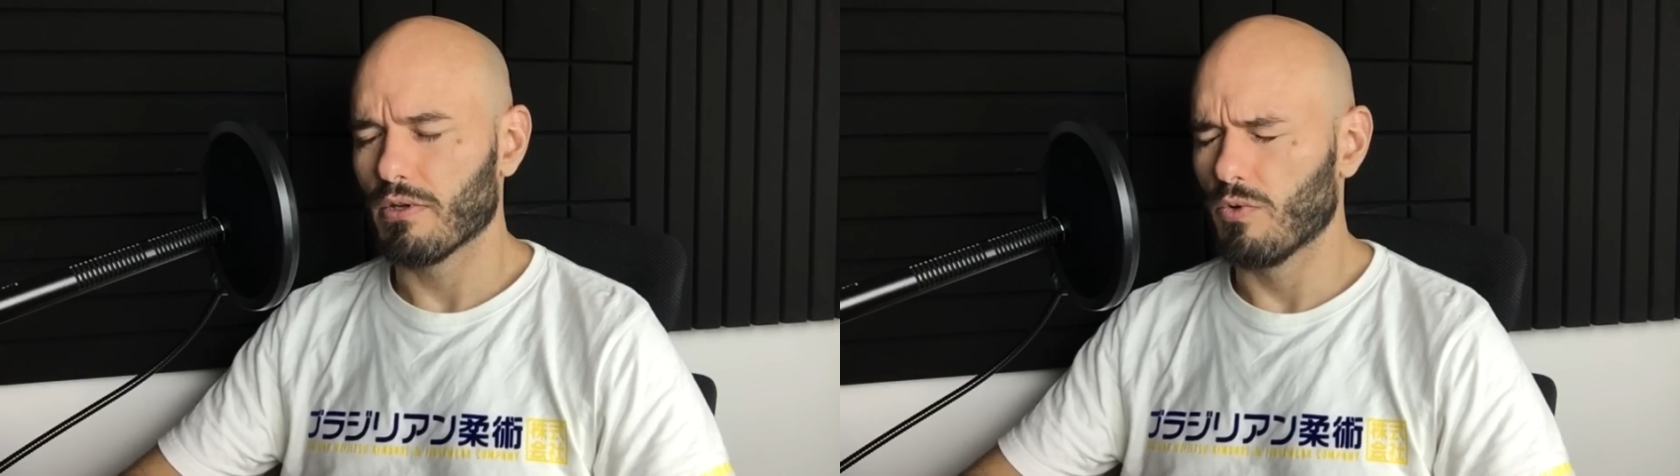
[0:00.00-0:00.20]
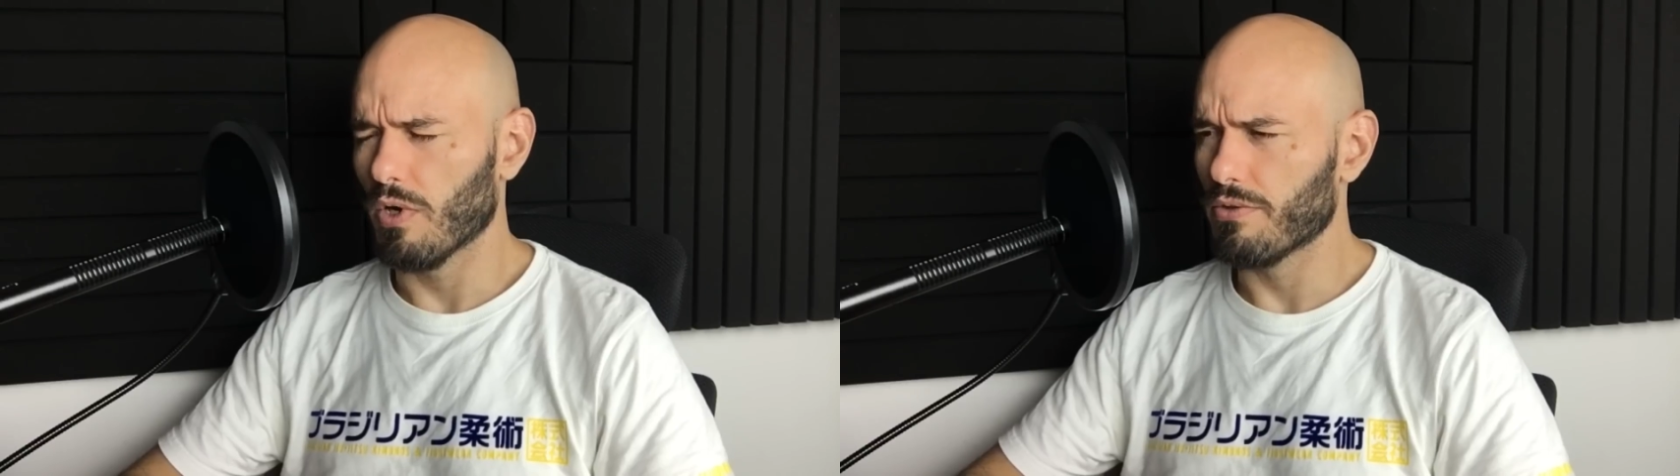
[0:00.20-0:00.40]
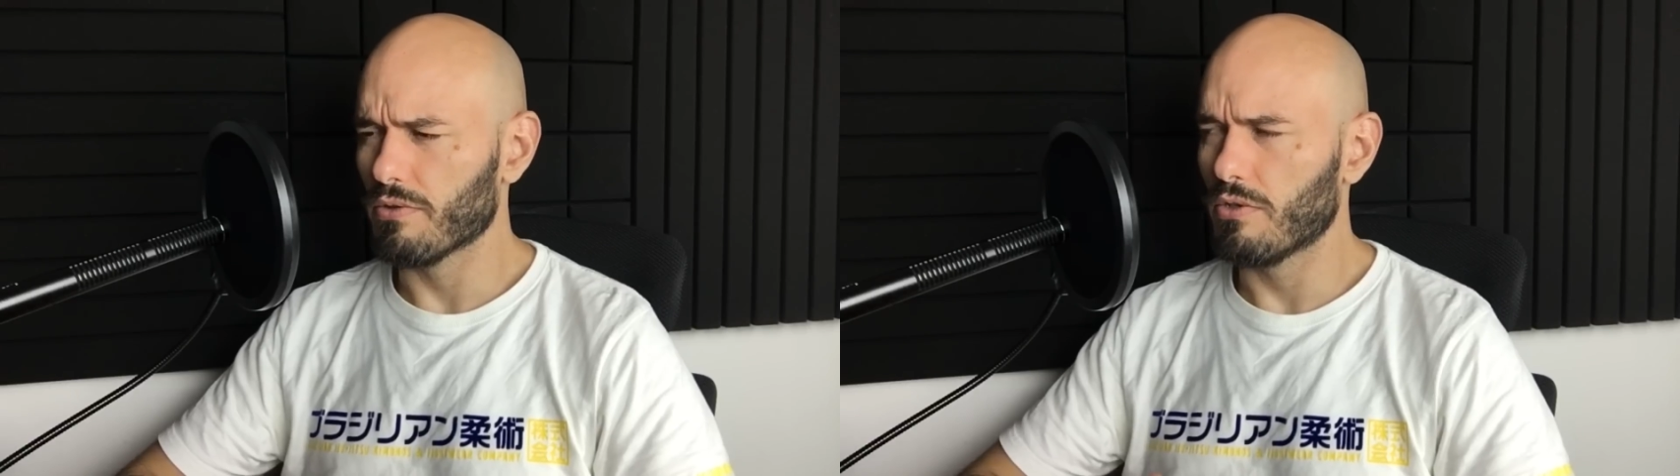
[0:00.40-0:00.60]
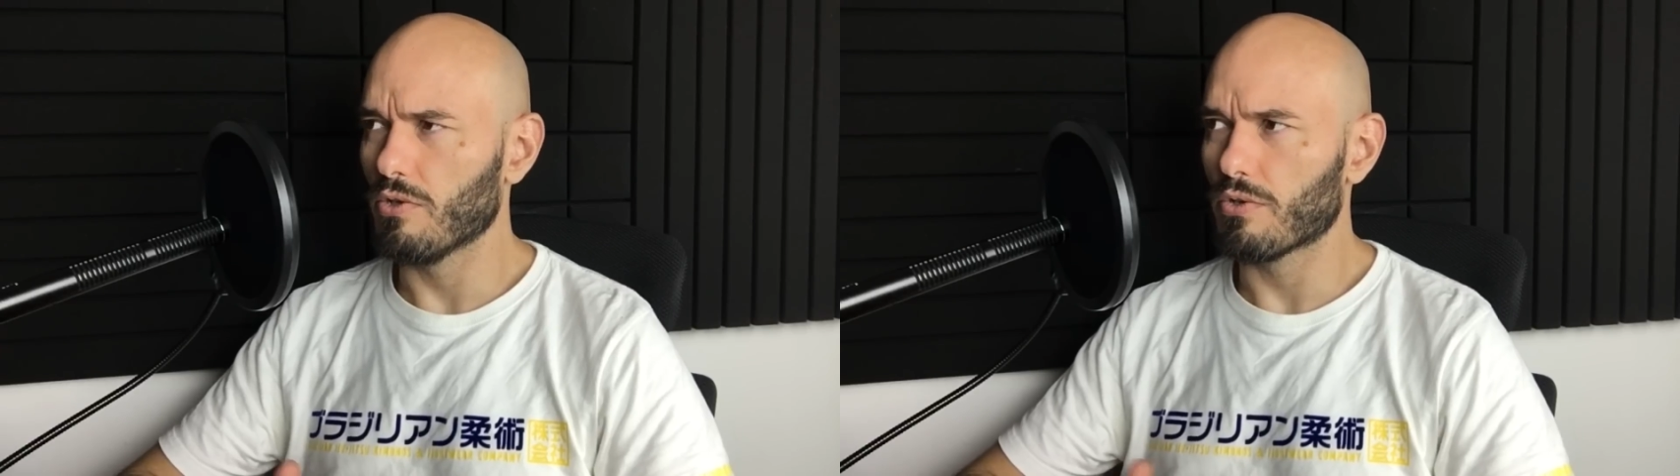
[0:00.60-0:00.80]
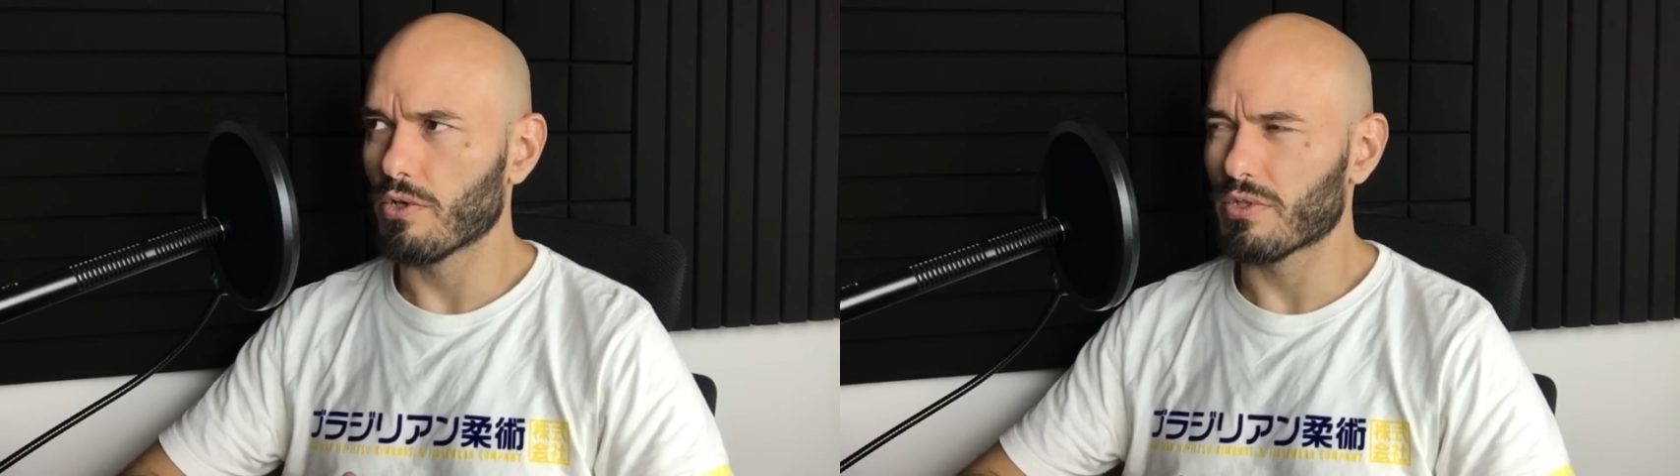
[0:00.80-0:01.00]
GWON
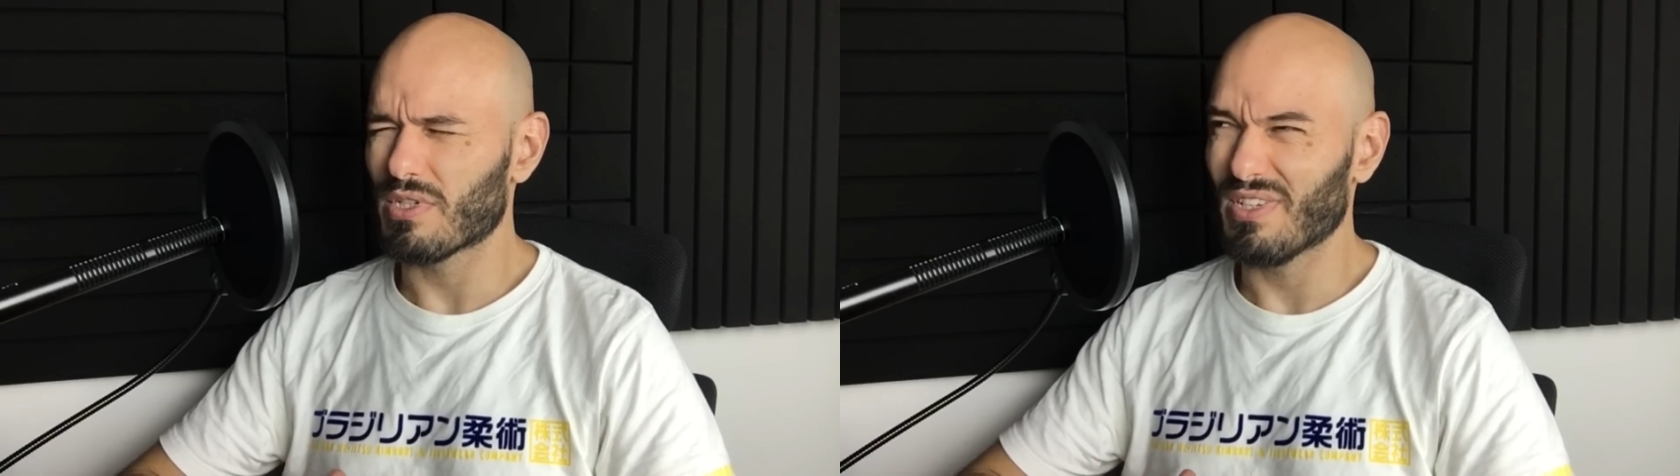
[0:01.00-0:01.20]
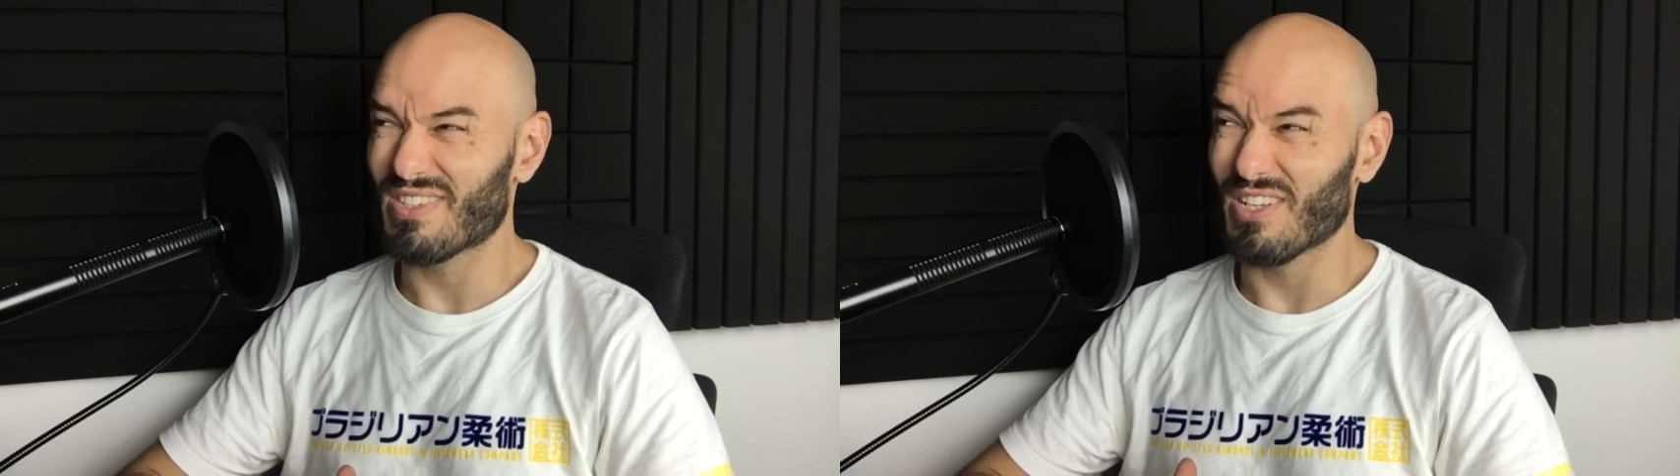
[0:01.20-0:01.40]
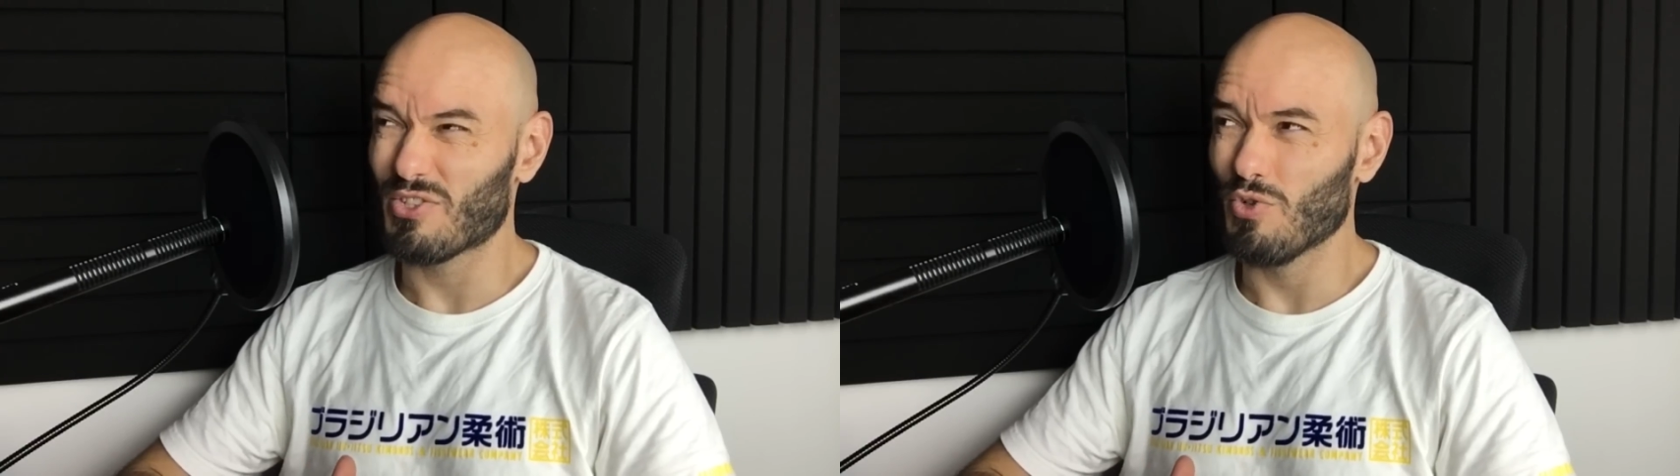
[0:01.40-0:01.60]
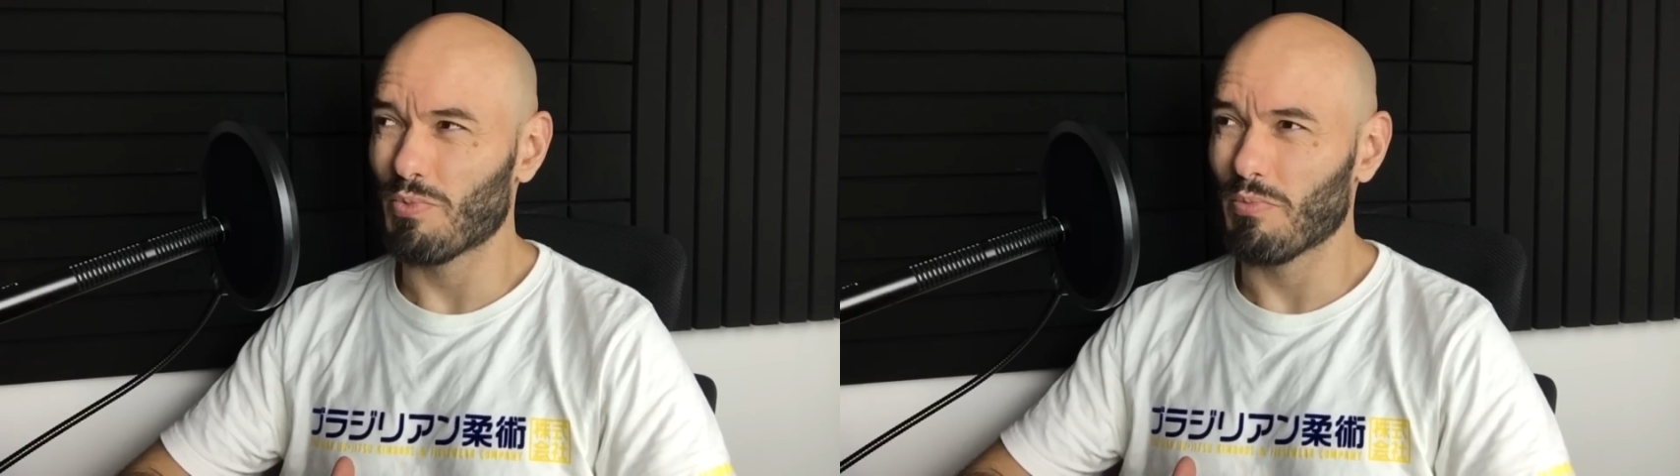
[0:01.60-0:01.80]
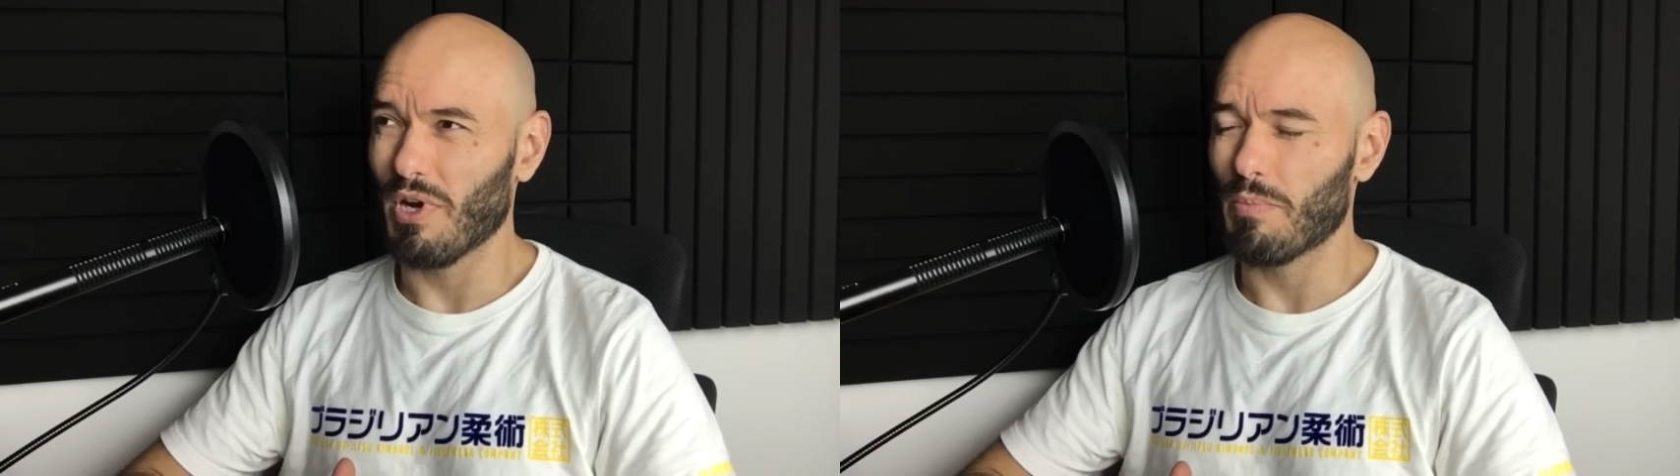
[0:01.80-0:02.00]
it's not super
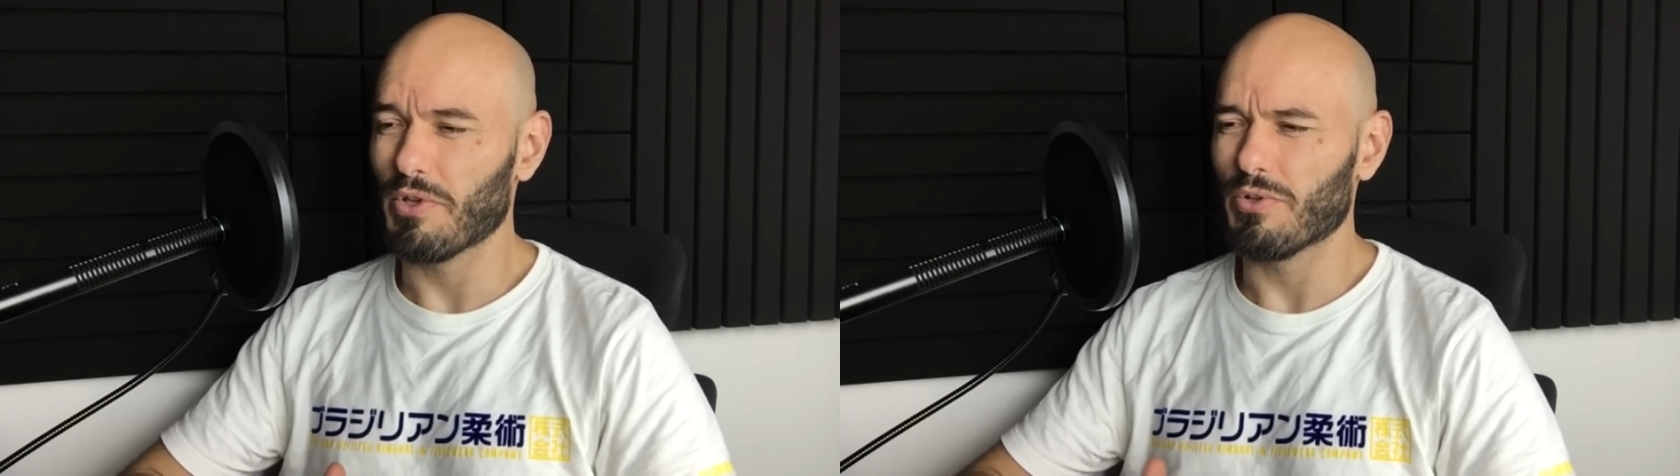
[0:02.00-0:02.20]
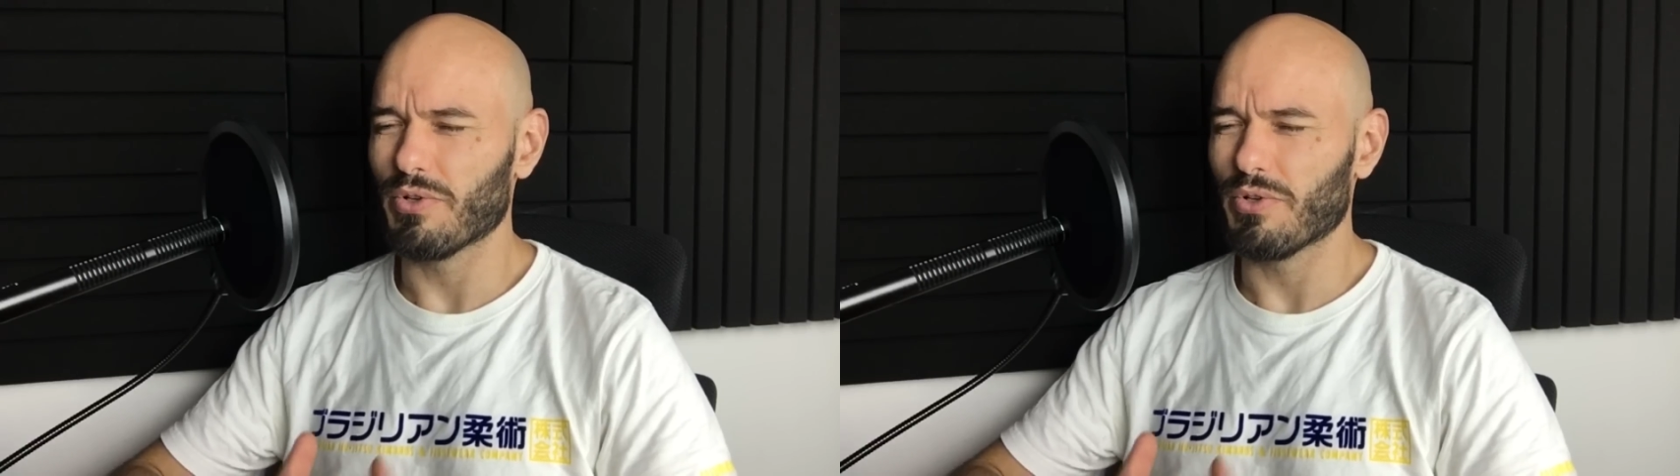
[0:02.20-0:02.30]
popular.